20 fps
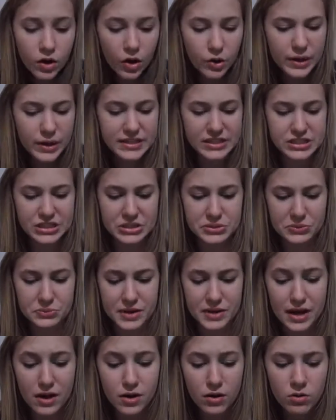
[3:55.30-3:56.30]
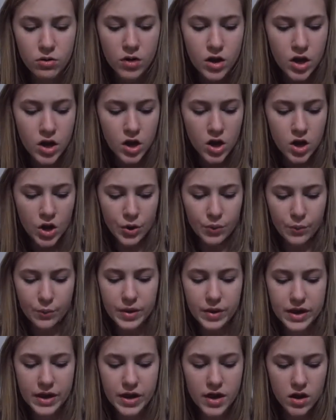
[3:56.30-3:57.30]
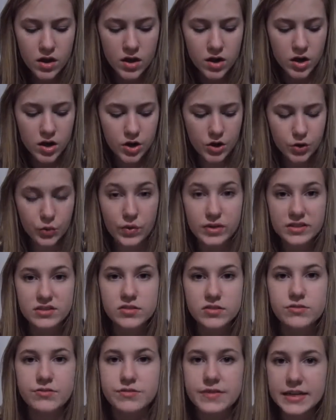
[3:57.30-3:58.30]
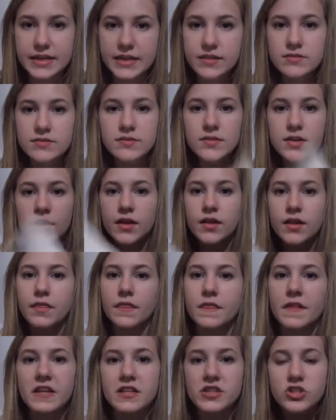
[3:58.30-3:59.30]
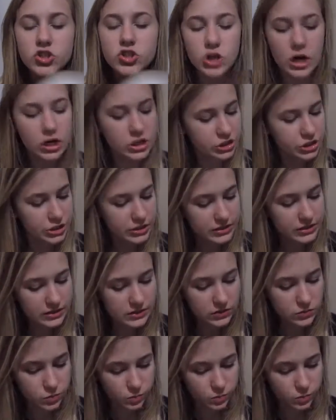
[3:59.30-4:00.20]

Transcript: okay, so now we are going to read the instructions.